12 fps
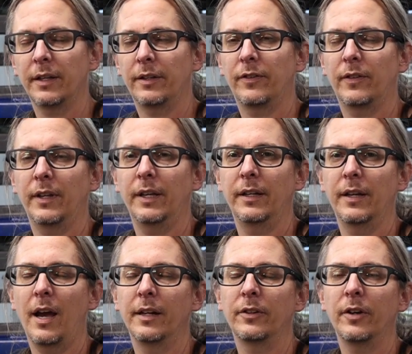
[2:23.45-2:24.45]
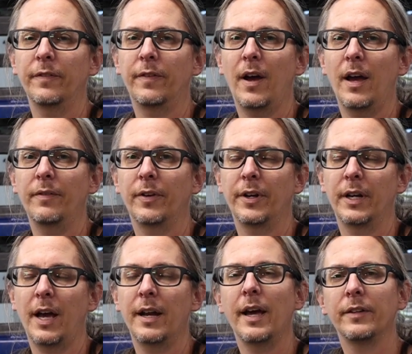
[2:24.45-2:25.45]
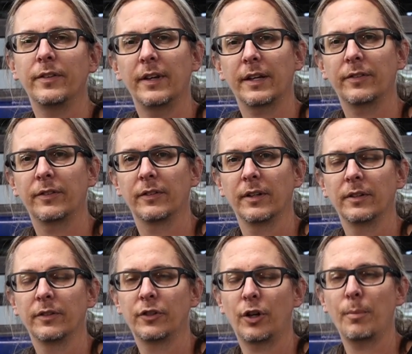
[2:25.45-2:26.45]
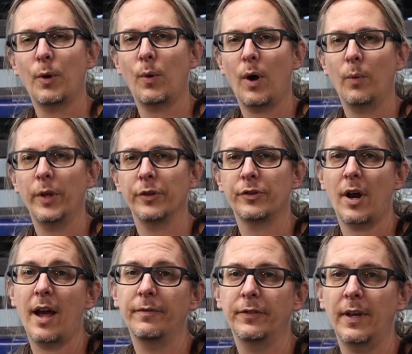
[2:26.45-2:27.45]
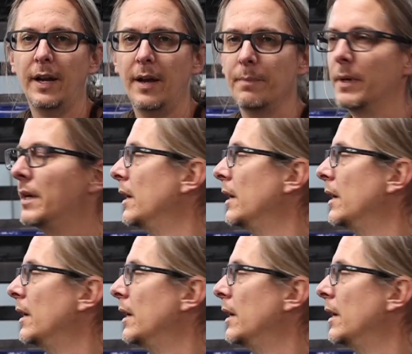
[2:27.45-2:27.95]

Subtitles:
It's the 935 on a 996 turbo all-wheel drive setup.